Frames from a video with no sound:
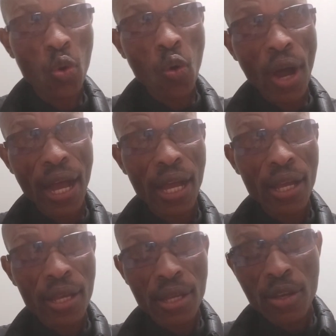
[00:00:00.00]
who are
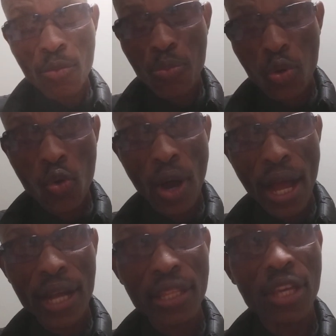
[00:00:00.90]

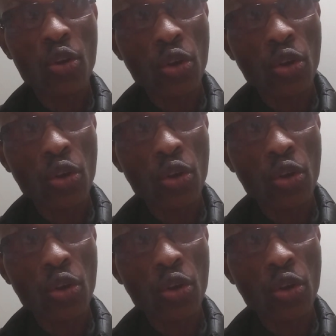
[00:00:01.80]
poor, they